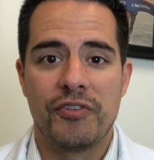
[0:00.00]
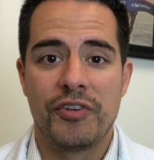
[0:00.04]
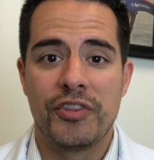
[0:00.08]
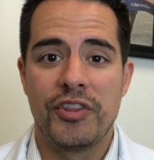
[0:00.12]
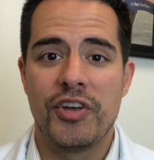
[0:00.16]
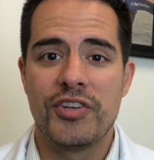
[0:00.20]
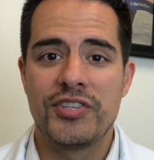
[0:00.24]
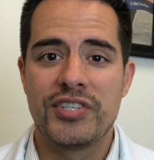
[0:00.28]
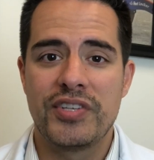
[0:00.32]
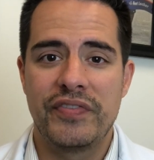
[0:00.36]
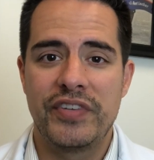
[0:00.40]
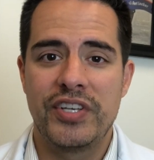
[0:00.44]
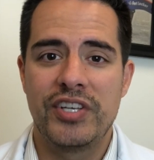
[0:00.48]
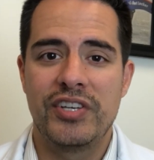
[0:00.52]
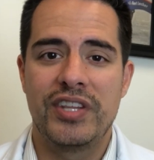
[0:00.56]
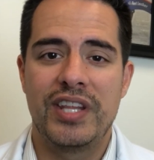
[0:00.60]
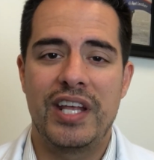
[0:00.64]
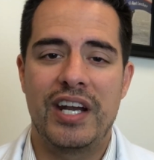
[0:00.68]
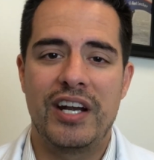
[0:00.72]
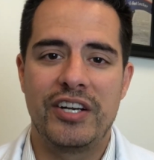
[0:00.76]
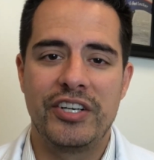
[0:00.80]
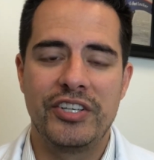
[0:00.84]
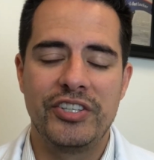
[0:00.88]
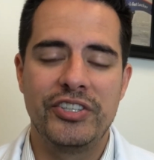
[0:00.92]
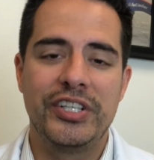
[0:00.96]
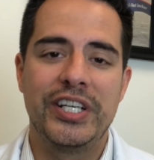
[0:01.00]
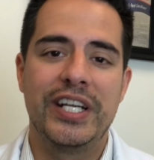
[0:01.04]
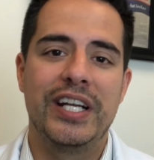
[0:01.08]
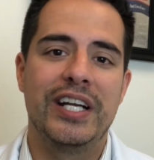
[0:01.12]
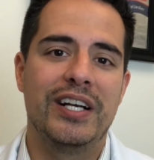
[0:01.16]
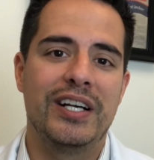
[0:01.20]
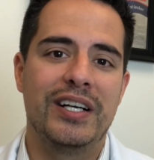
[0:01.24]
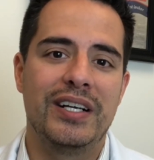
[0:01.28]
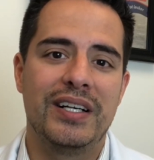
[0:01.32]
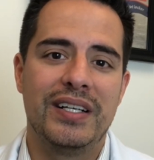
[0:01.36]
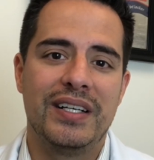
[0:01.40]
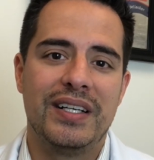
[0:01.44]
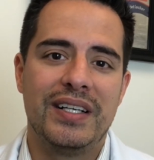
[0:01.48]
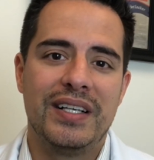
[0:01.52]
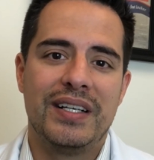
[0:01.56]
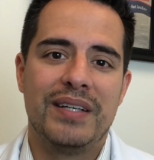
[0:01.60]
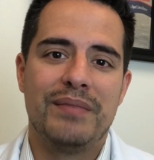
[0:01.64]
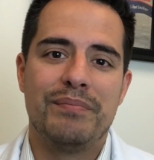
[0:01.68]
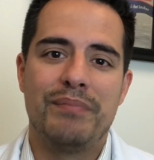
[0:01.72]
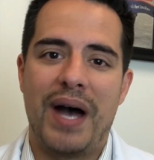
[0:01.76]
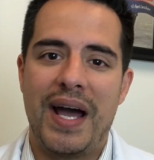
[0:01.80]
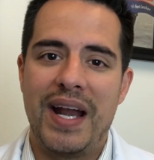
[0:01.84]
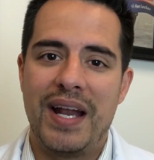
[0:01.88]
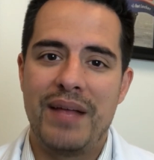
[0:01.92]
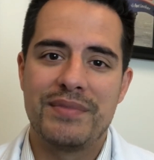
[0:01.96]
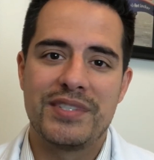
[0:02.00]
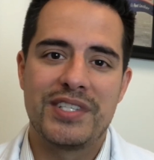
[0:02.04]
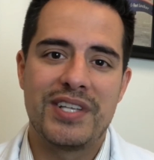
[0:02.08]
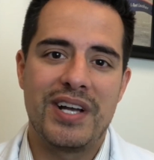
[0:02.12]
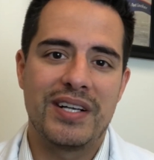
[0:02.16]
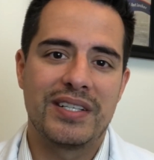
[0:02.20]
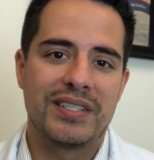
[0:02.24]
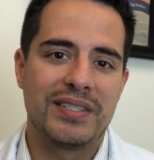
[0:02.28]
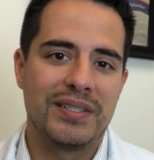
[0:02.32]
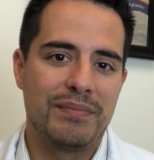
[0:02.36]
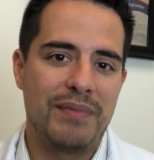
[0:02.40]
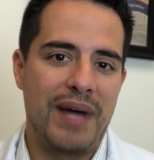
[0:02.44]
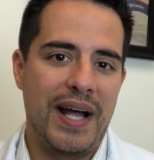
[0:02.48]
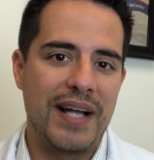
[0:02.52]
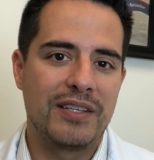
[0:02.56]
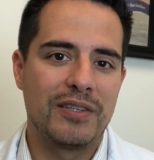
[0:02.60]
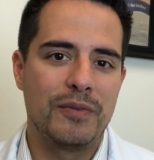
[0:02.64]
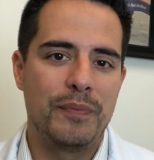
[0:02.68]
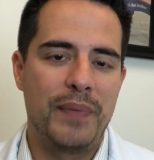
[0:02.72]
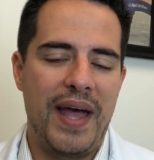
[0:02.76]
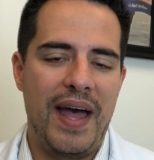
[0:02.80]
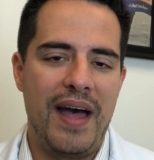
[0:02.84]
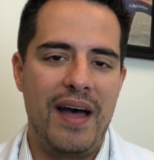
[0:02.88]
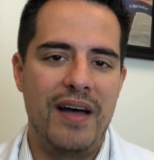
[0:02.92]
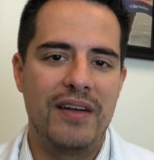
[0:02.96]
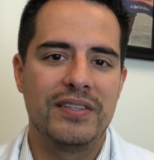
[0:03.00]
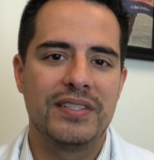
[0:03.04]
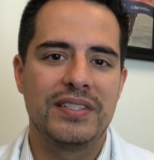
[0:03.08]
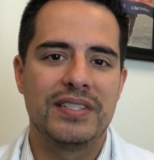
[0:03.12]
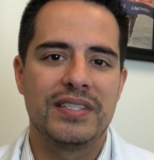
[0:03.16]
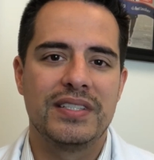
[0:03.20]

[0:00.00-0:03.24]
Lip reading: those of you that are new here, my name is Dr. Michael Pound.